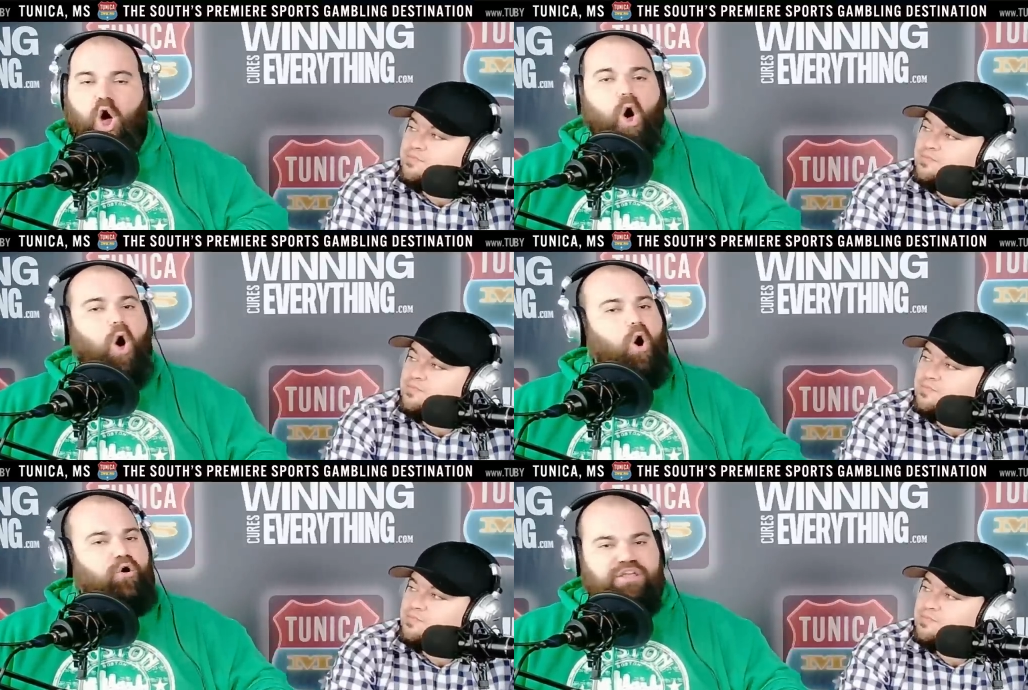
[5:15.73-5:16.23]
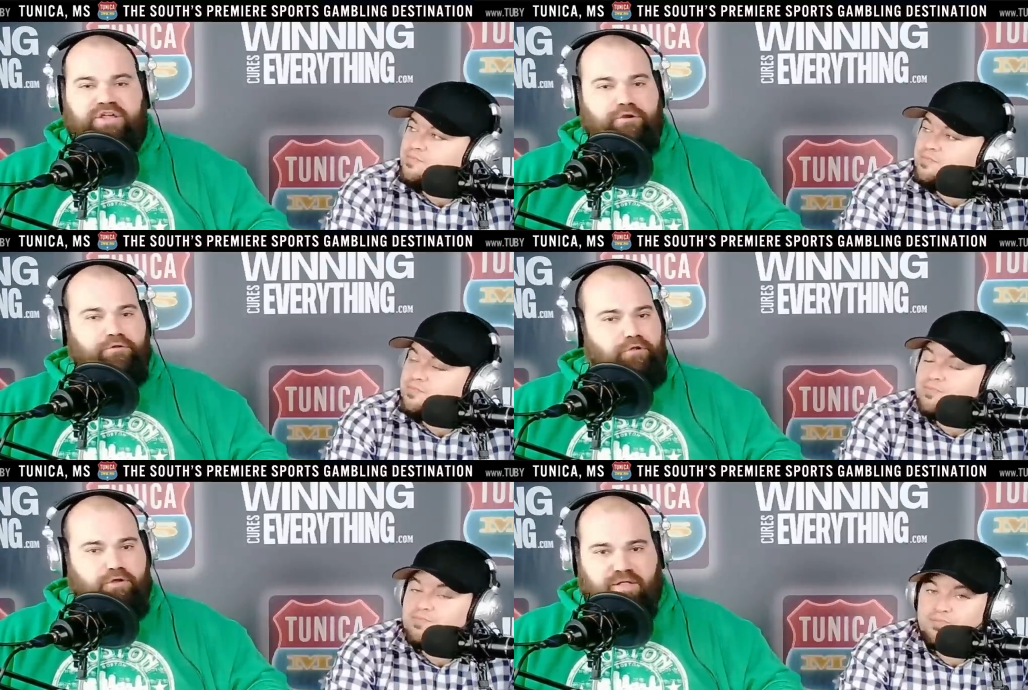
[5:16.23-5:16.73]
Speaker 1: all year
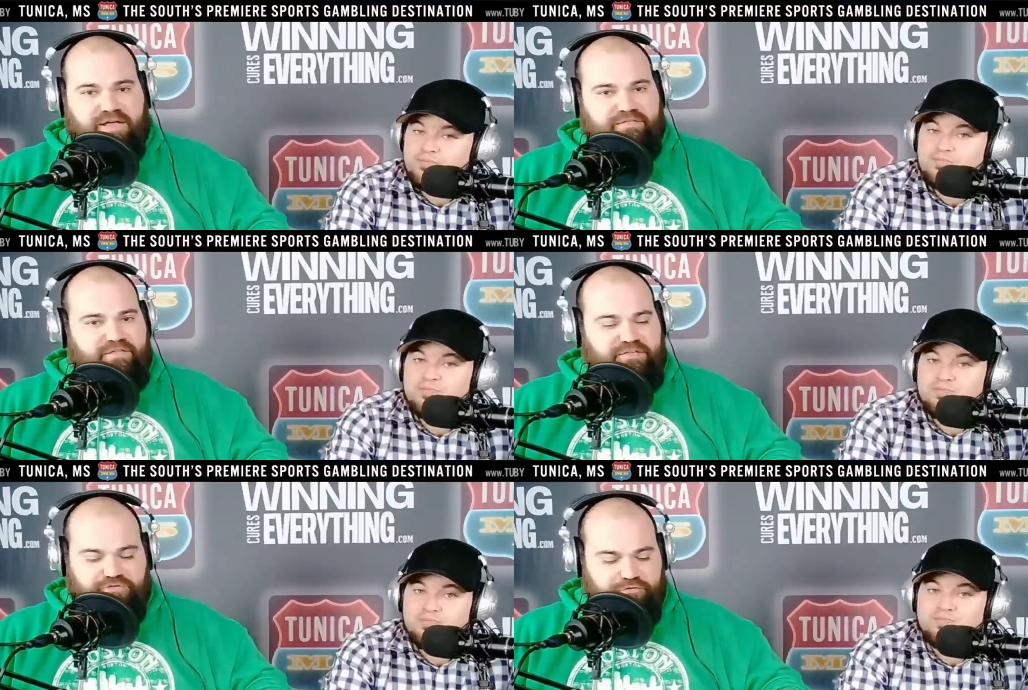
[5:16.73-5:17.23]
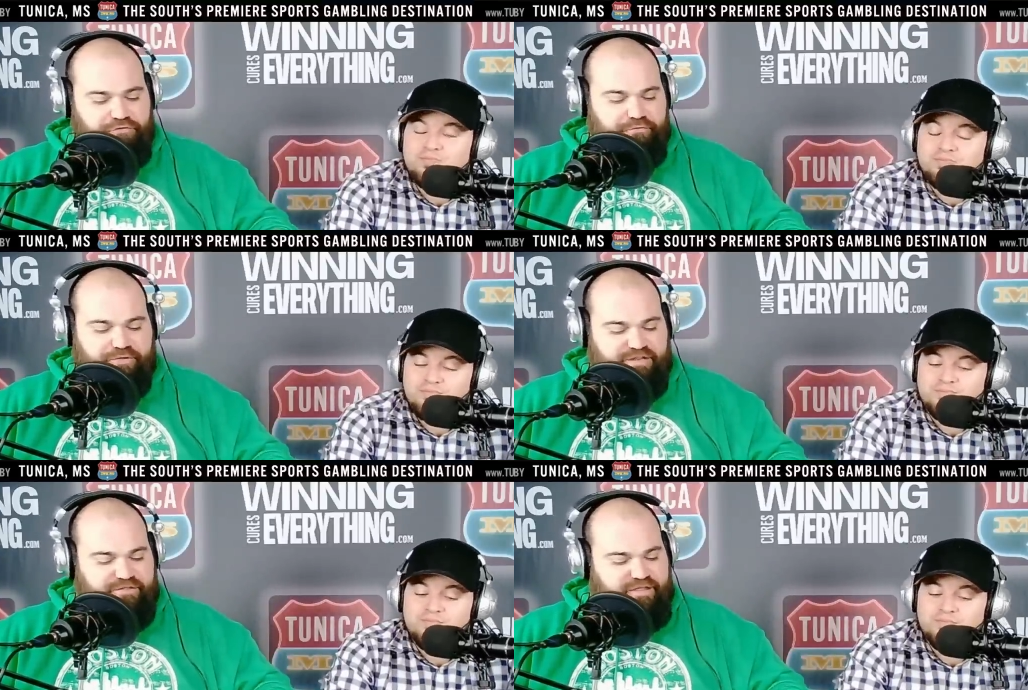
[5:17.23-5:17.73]
look like this or do
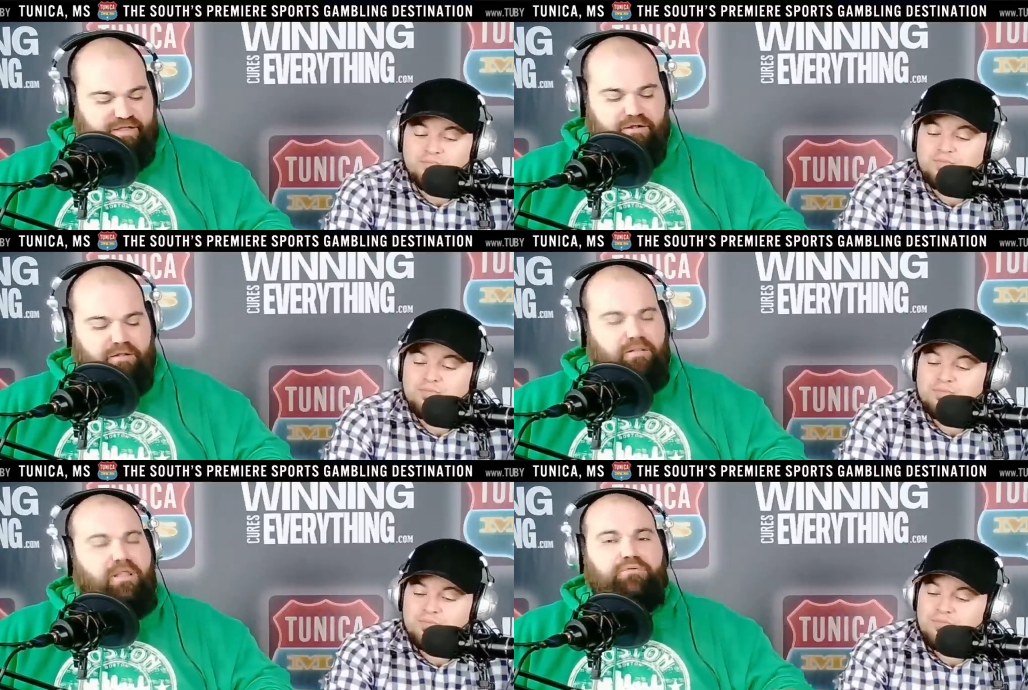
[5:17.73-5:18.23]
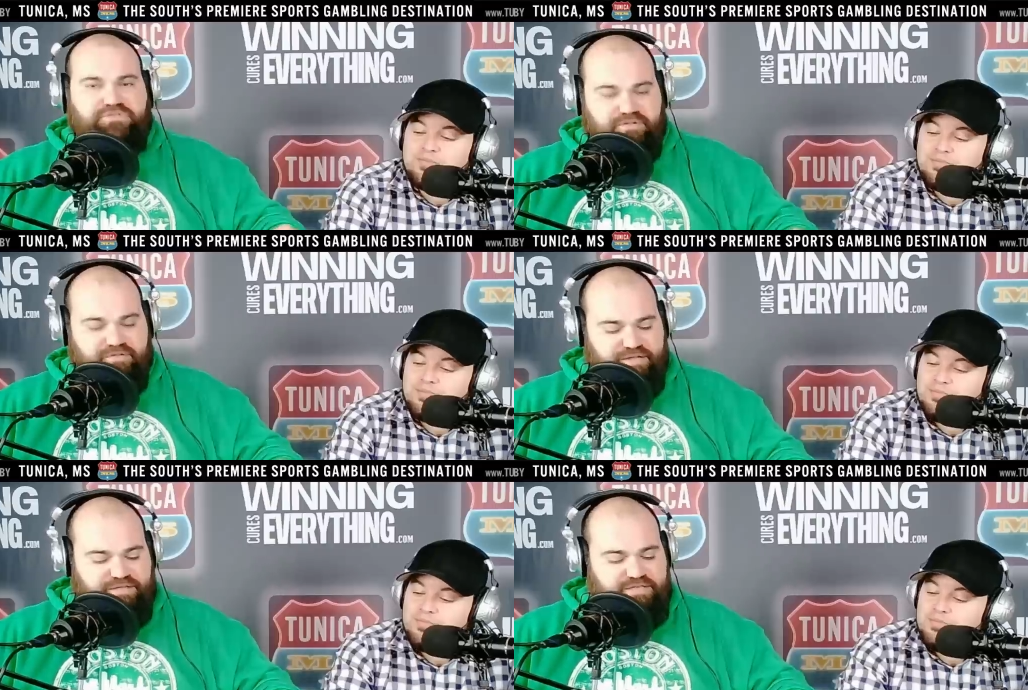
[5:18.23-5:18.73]
anything close to
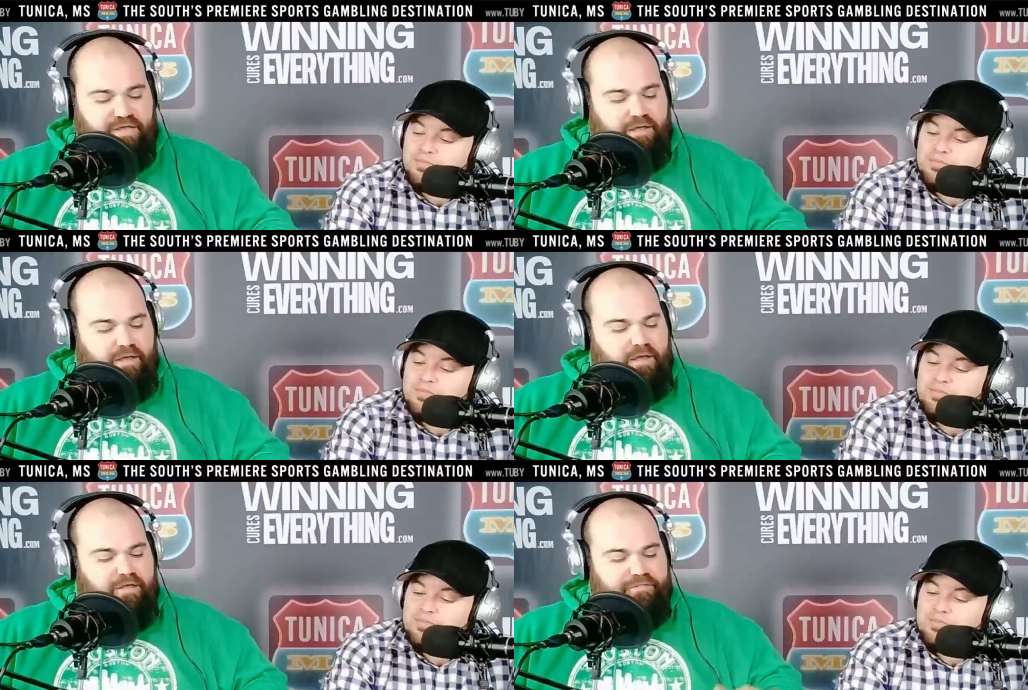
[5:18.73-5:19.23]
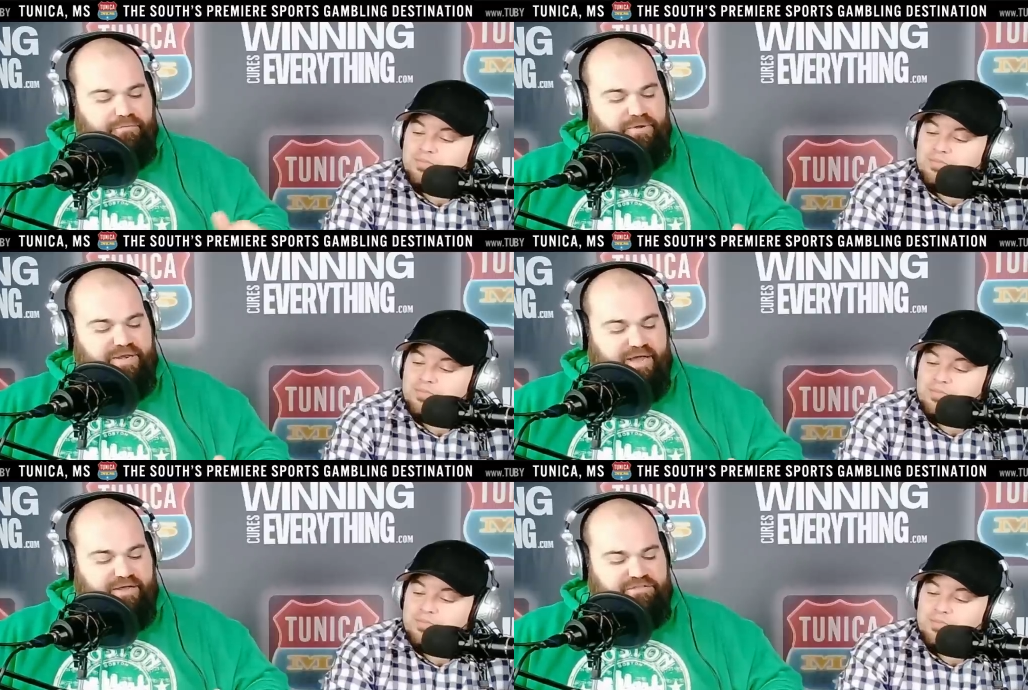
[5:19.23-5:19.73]
this. Three
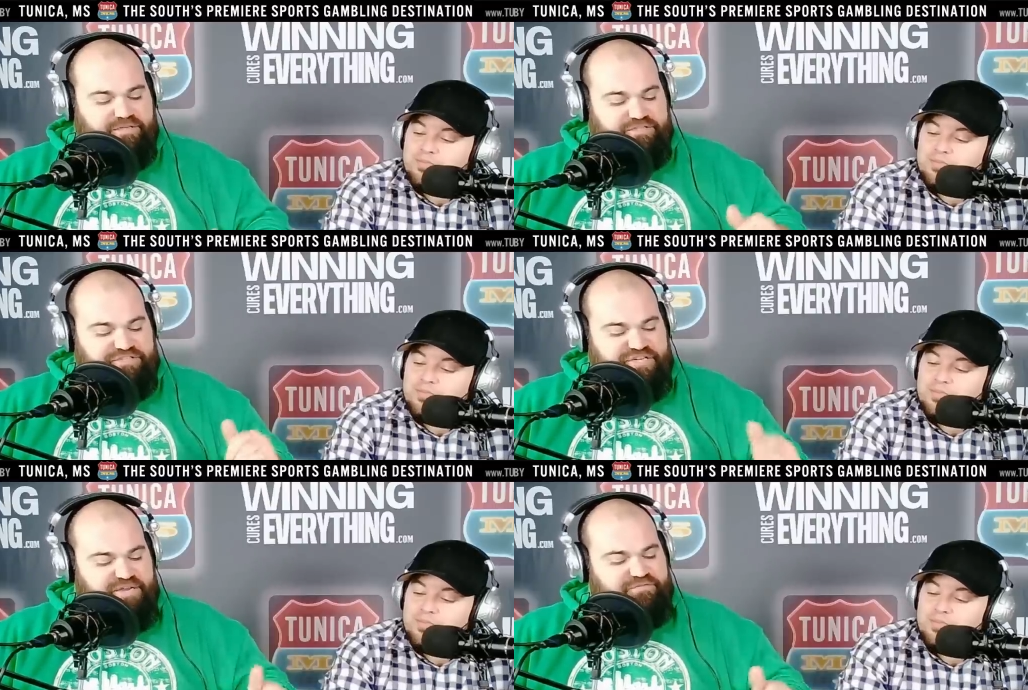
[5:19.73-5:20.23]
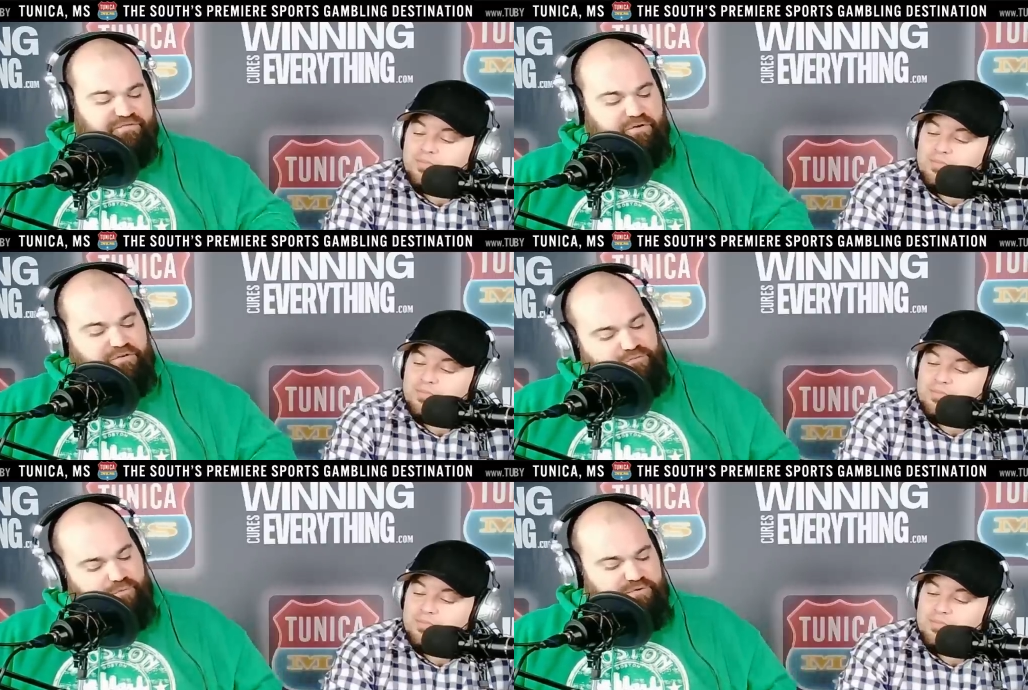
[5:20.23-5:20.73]
and outs, Chiefs' first three